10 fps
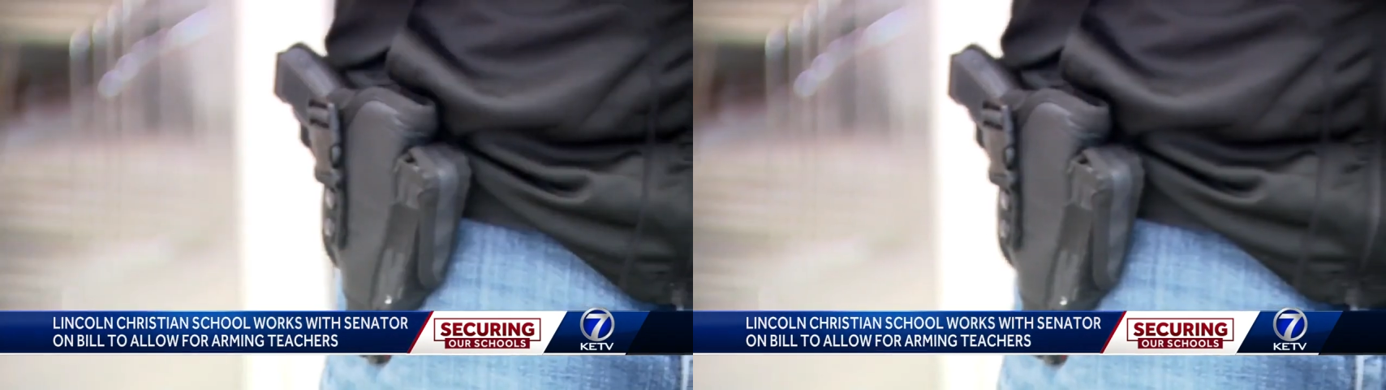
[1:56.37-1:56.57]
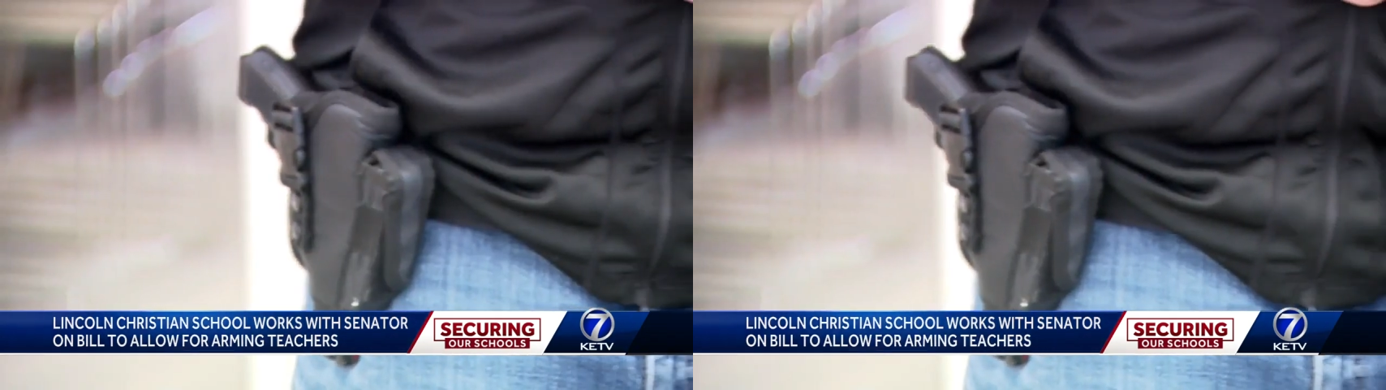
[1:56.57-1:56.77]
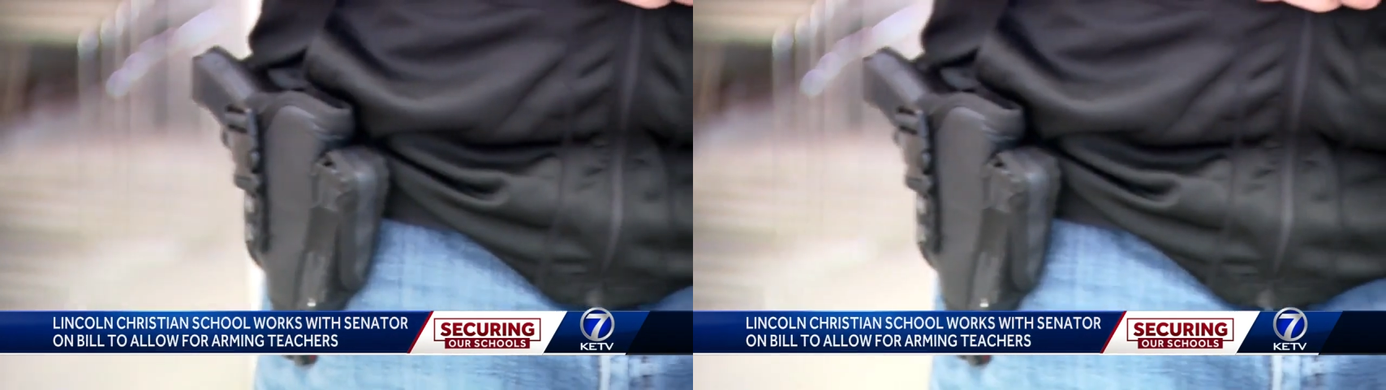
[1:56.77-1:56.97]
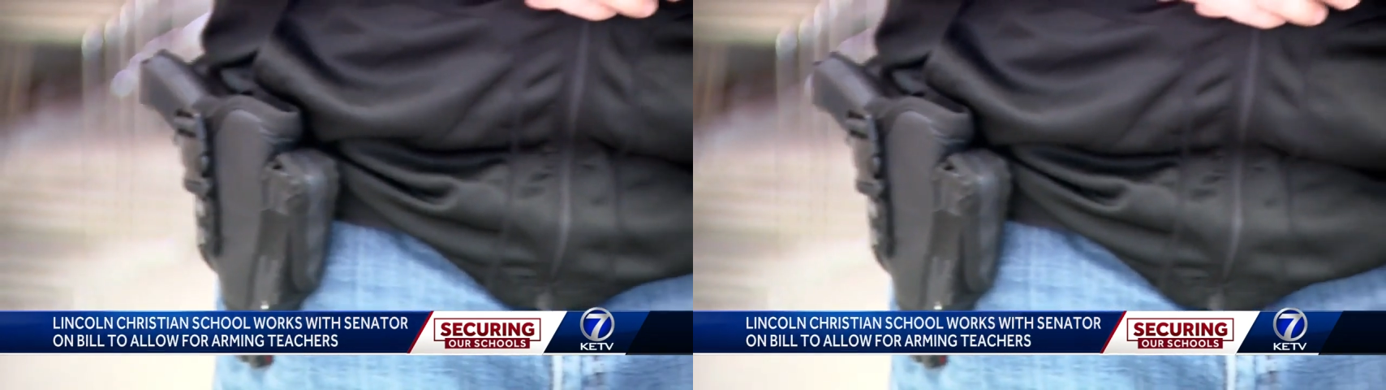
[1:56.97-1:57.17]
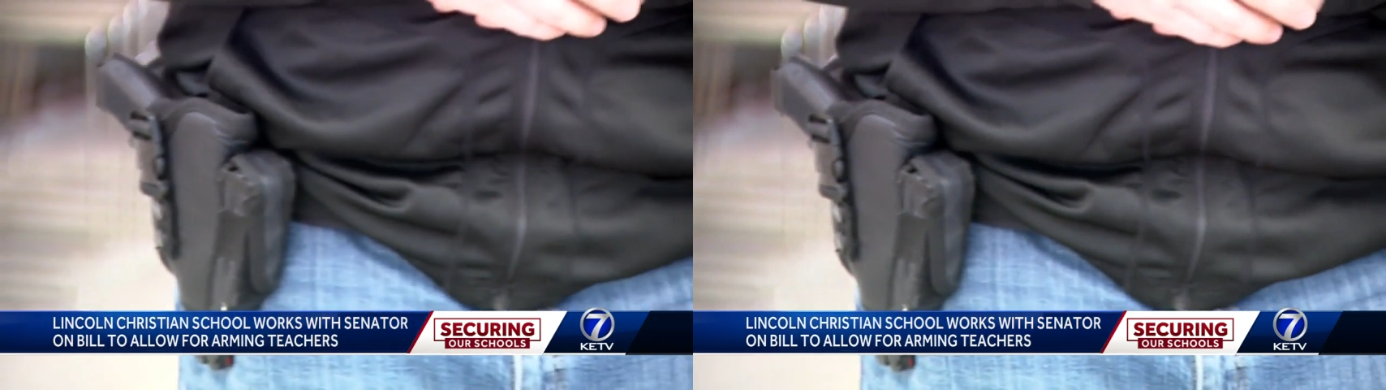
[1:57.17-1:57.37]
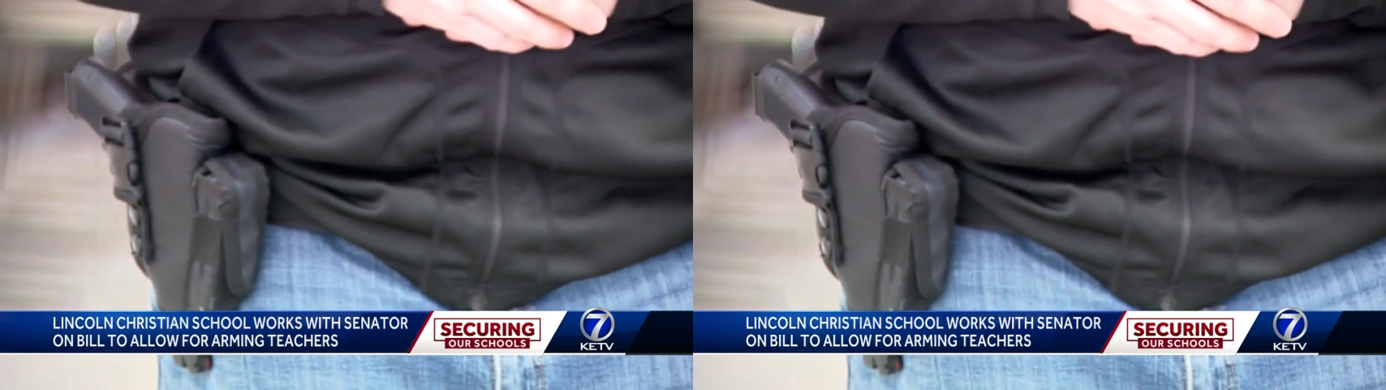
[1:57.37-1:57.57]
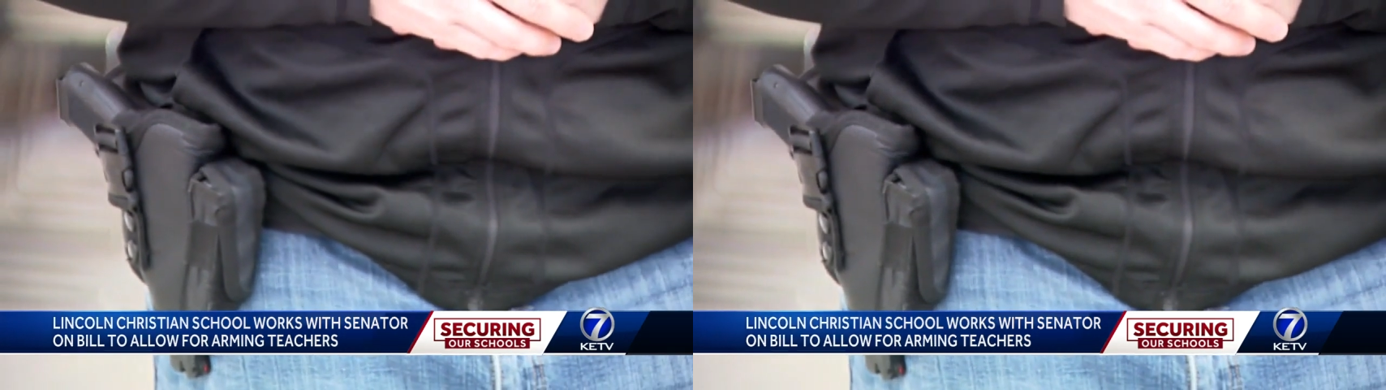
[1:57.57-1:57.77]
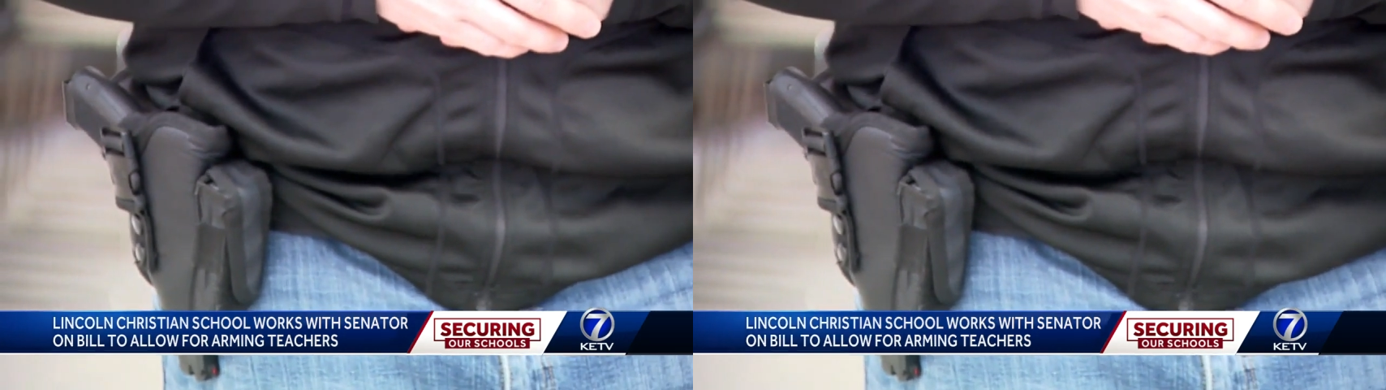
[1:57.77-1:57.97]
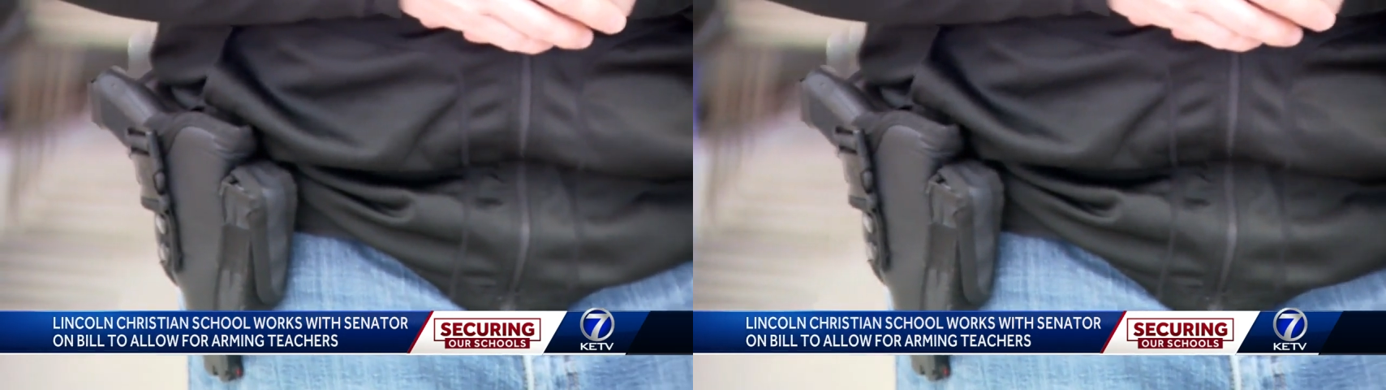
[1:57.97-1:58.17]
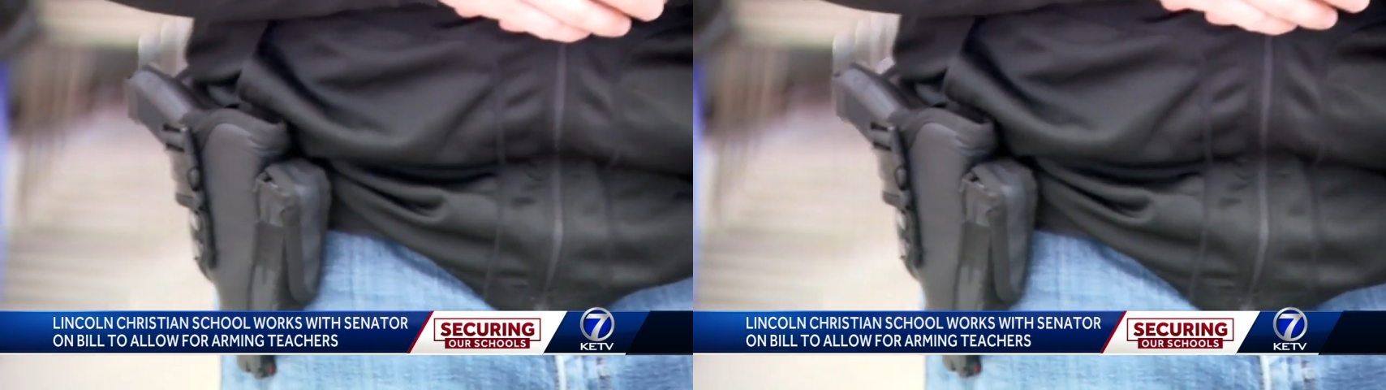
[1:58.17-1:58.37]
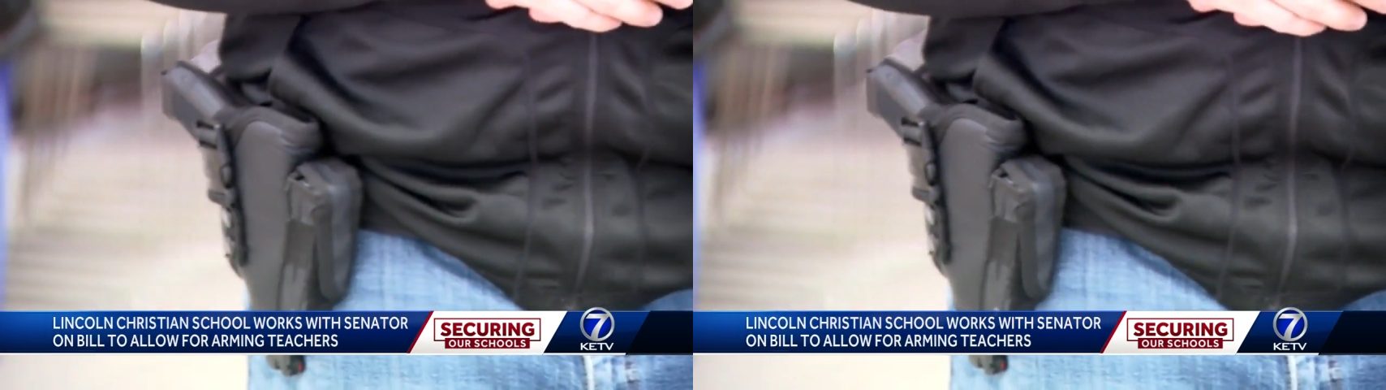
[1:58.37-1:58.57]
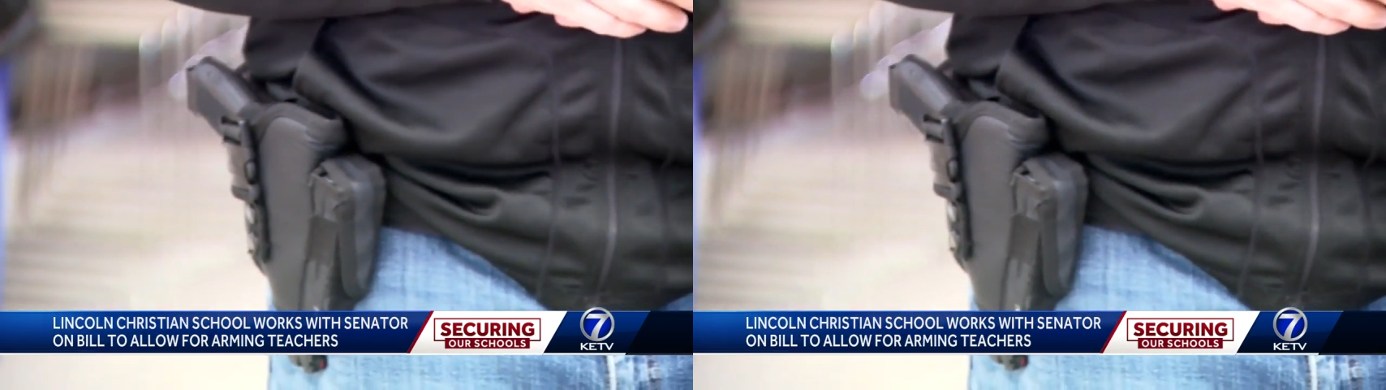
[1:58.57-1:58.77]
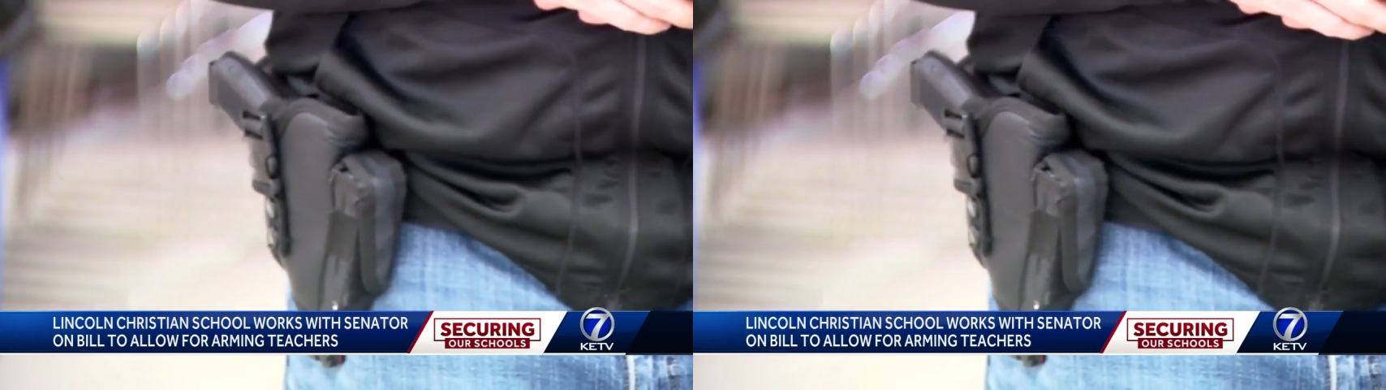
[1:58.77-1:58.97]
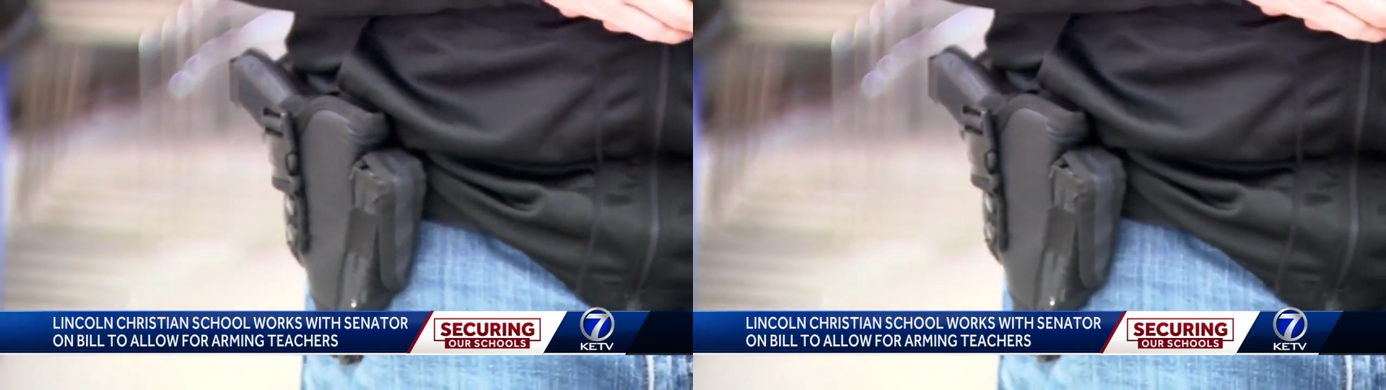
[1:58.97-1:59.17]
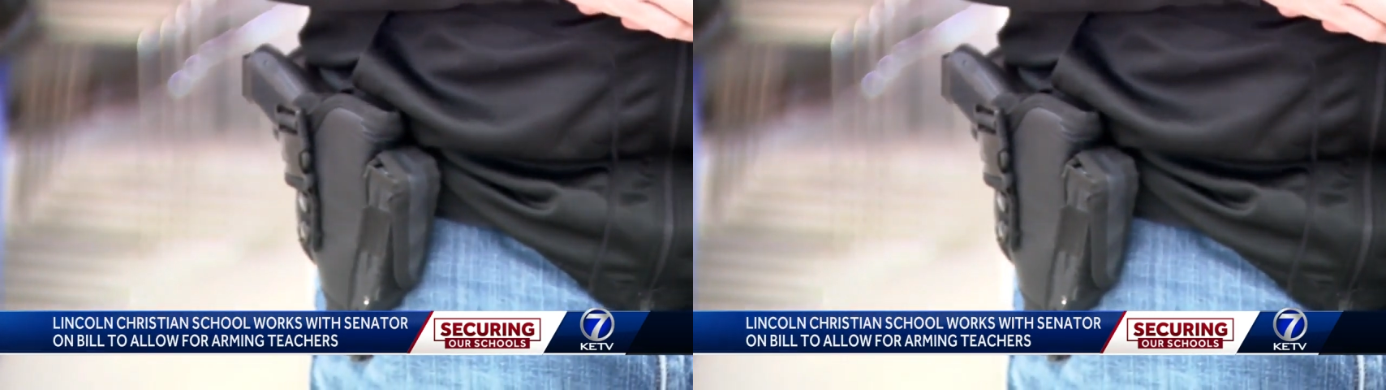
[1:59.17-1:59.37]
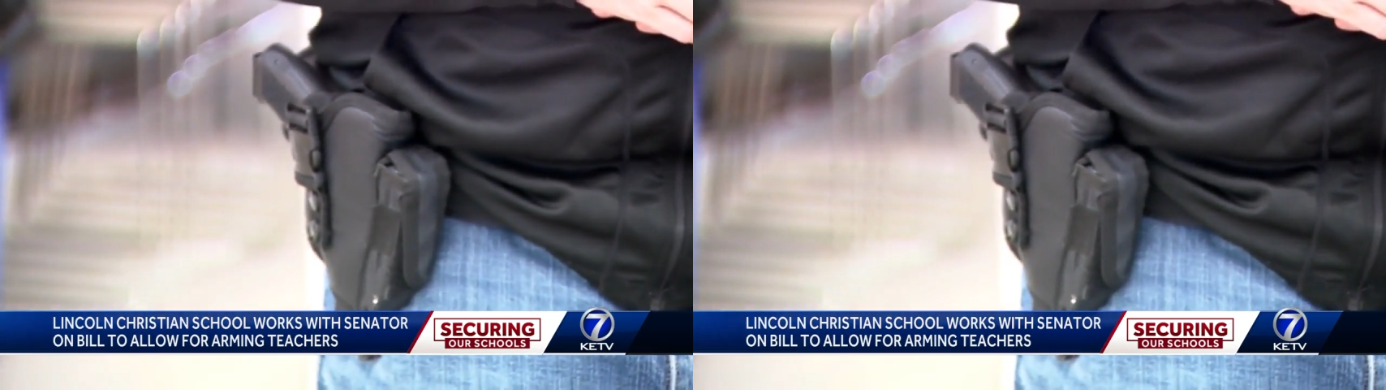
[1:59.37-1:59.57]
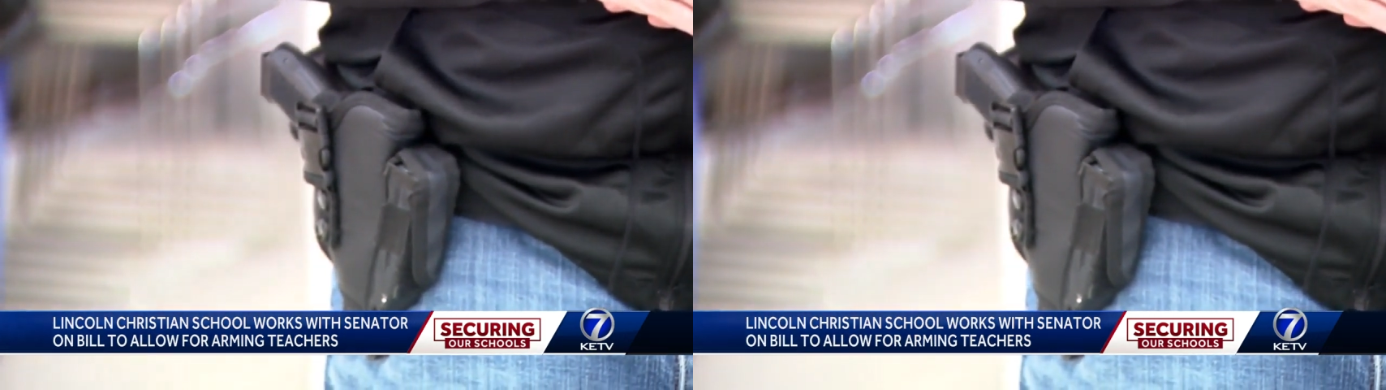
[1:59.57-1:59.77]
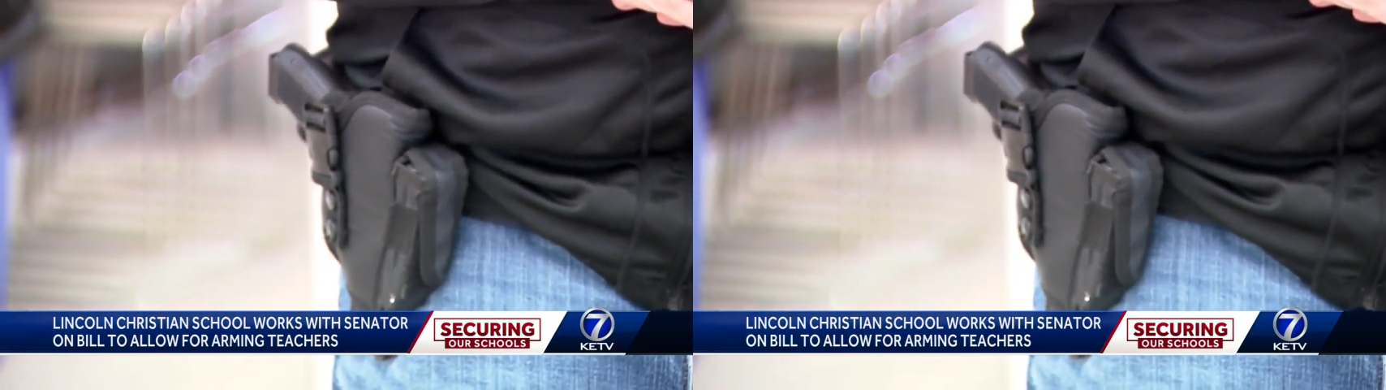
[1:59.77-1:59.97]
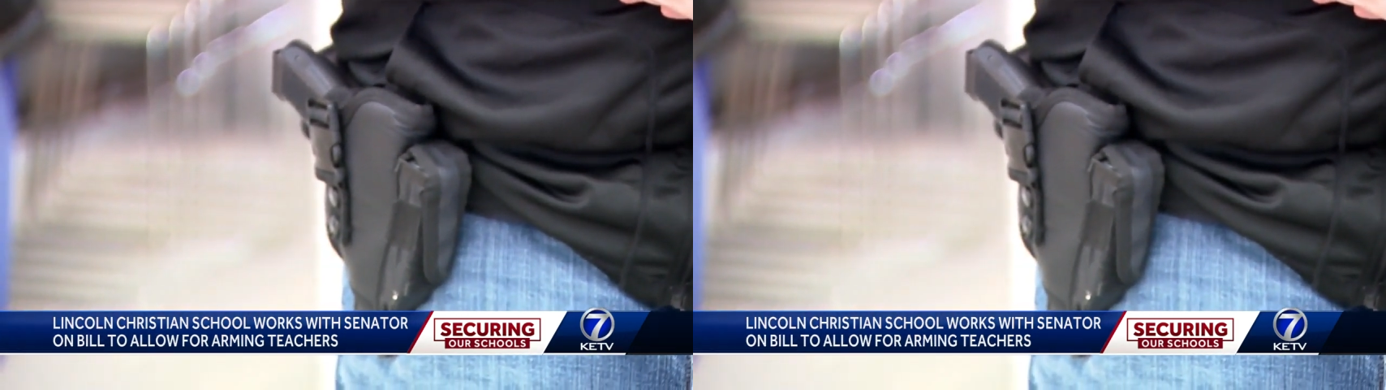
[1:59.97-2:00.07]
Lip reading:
No face is visible, so there are no lips to read.